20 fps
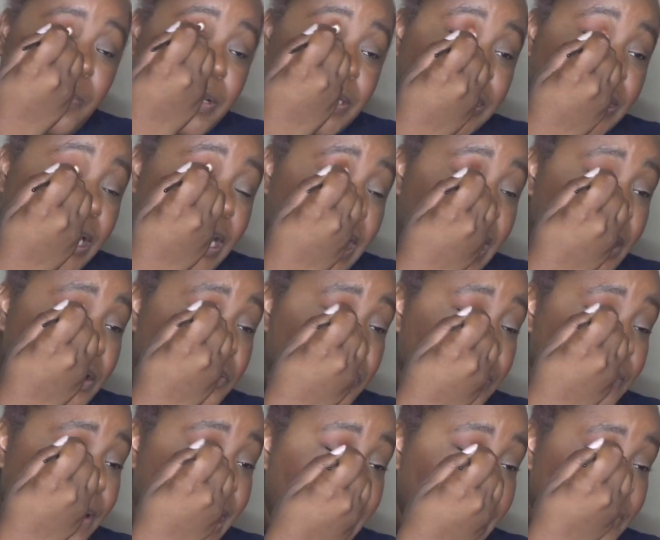It's kind of
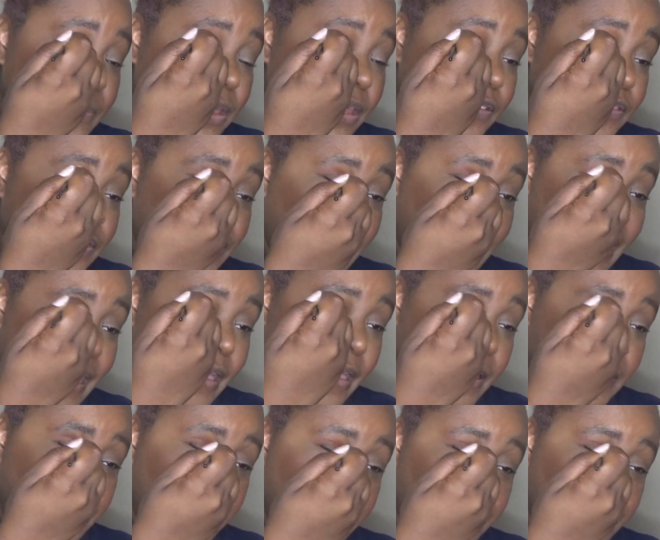reminding me of that.